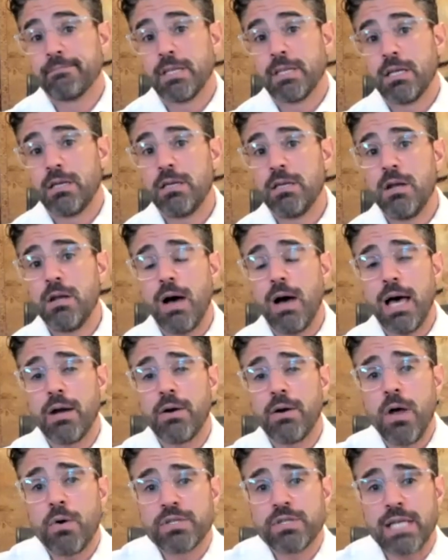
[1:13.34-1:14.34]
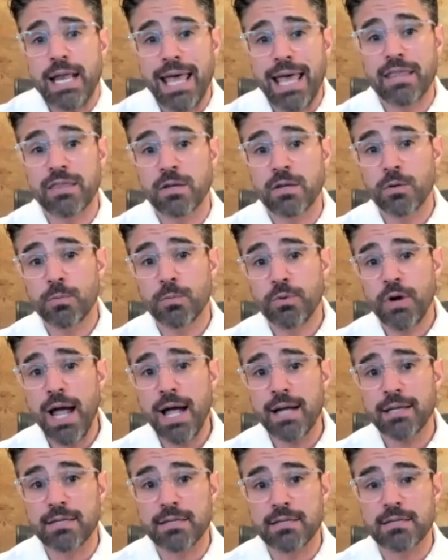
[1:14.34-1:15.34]
you know, I don't know, is that ethical
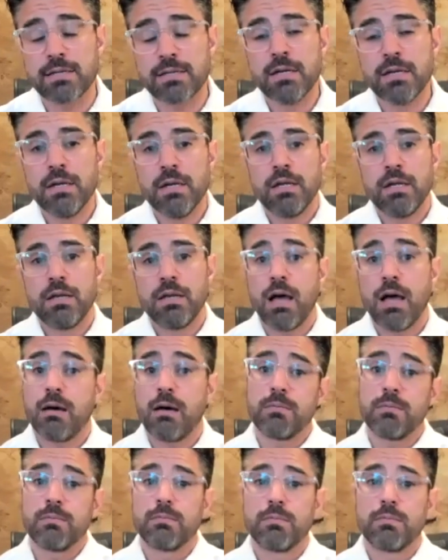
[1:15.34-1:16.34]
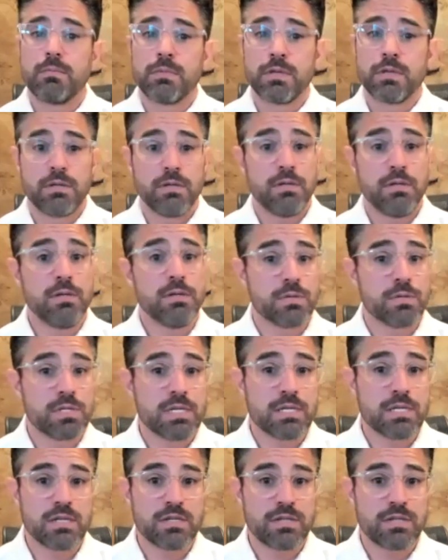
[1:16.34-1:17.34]
practice? Now, the good news
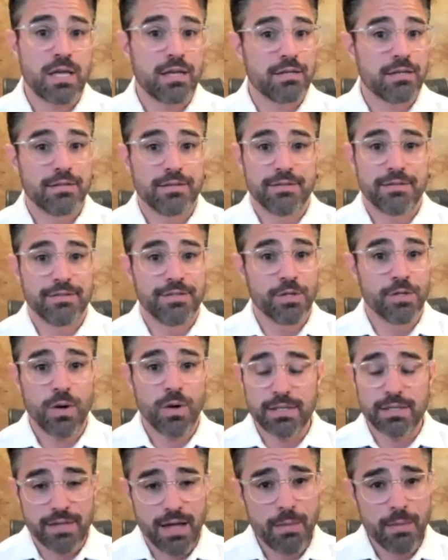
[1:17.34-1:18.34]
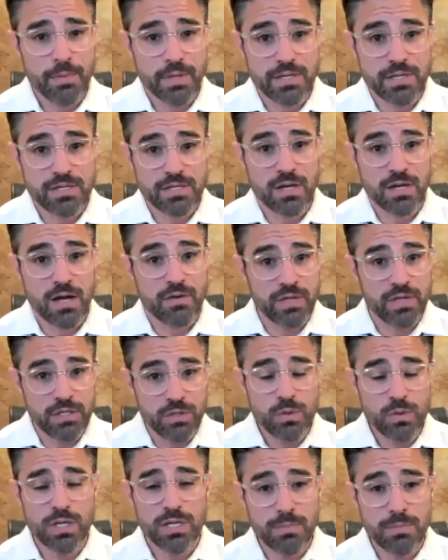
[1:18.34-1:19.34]
is, is that you're on top of this stuff
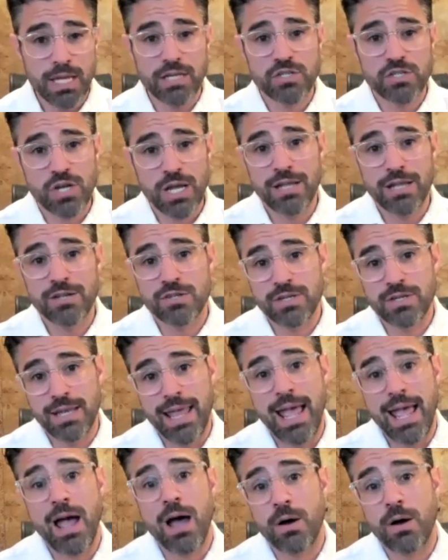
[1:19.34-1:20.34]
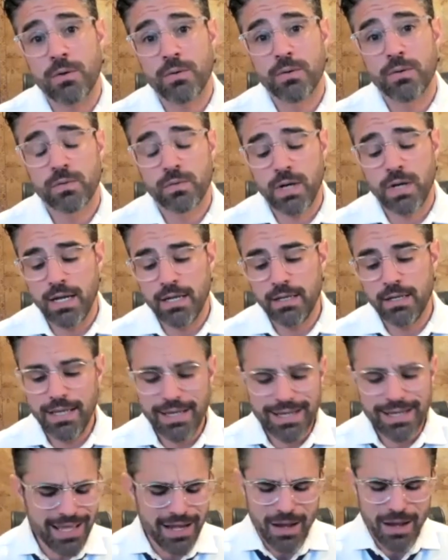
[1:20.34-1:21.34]
and you can make change now, right?
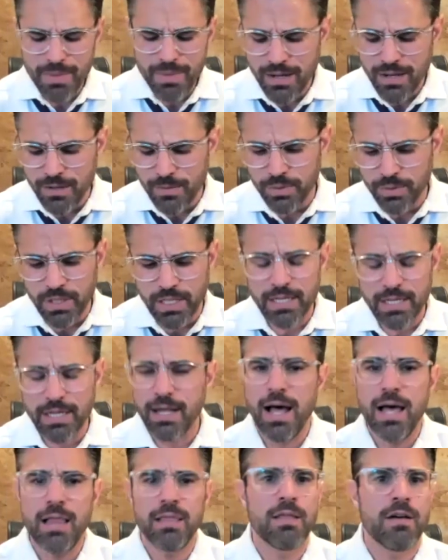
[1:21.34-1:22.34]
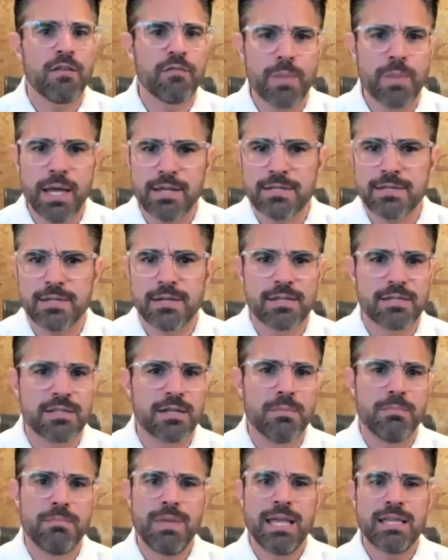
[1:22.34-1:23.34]
And again, I'm not complaining. I love medicine. It's
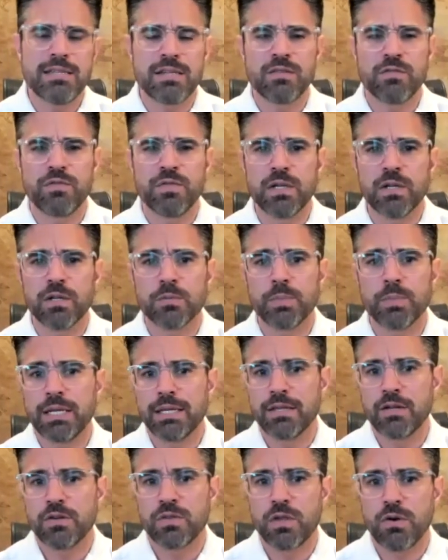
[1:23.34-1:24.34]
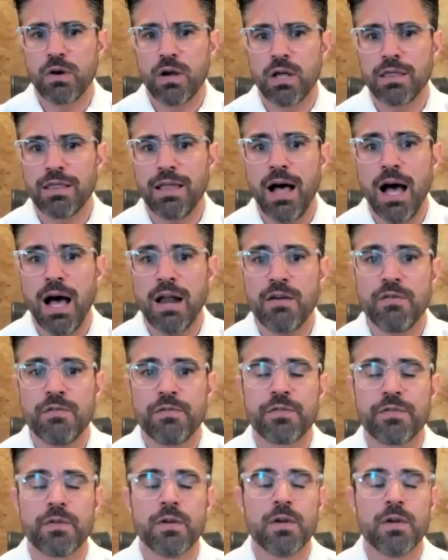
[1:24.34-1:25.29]
an amazing field, but there, there are a lot of